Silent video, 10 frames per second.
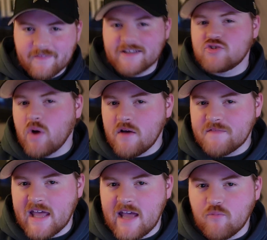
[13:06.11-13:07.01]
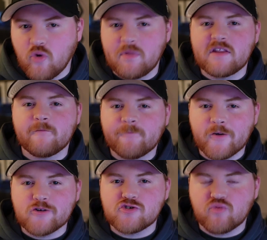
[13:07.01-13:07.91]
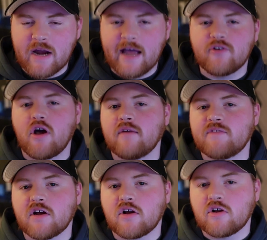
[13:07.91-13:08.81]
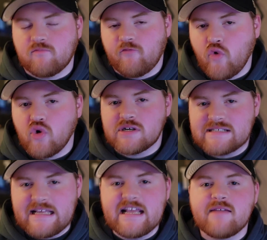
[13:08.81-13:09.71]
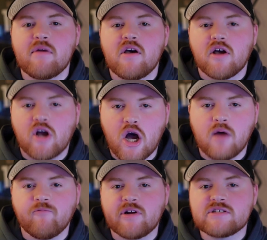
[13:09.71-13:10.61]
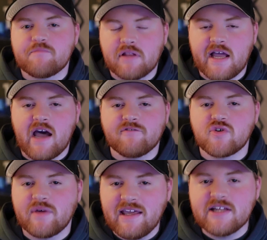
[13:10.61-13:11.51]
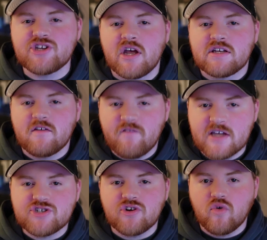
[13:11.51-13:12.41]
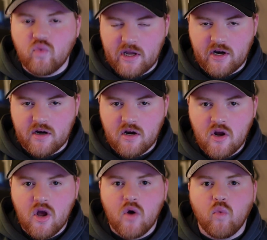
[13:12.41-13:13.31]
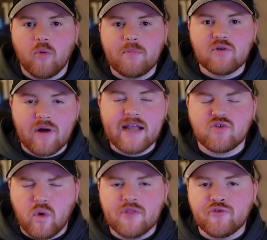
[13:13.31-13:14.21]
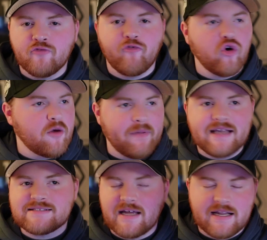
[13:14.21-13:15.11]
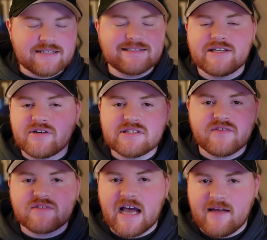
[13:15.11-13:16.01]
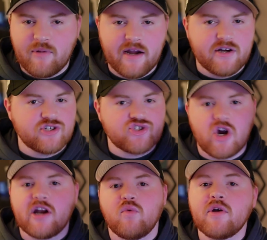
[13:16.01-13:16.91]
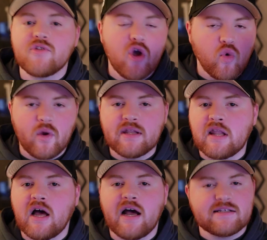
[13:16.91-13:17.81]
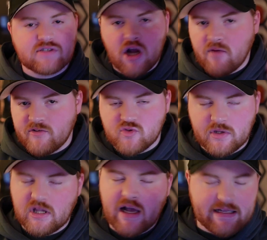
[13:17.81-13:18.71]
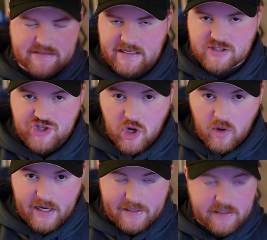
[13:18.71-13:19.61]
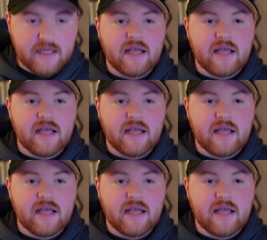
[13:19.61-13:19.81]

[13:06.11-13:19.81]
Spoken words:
The 12th game will be the first round of the 4-team conference playoff. So each divisional winner will be ranked 1 through 4 based on a series of tiebreakers, starting with win-loss, conference win-loss, and so on.